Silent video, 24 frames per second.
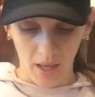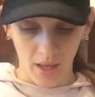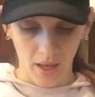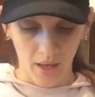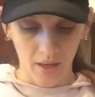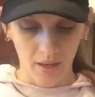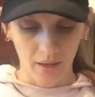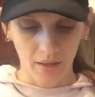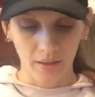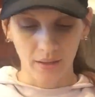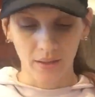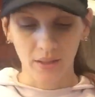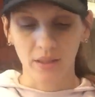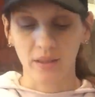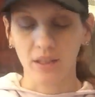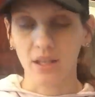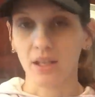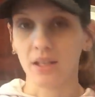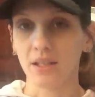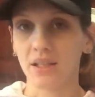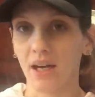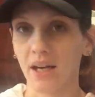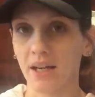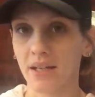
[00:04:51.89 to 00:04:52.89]
and
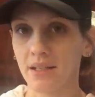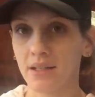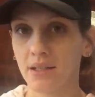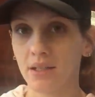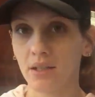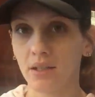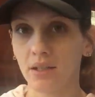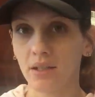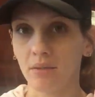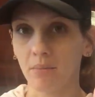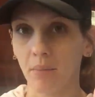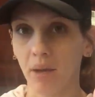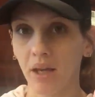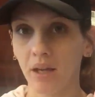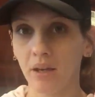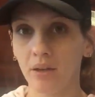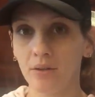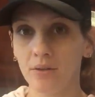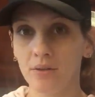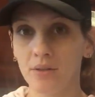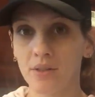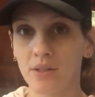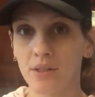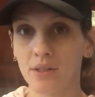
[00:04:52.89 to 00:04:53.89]
the diced
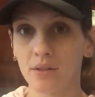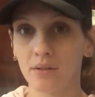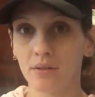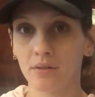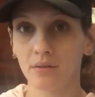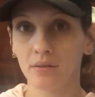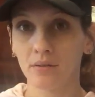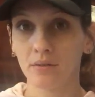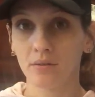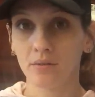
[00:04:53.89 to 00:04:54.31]
tomatoes.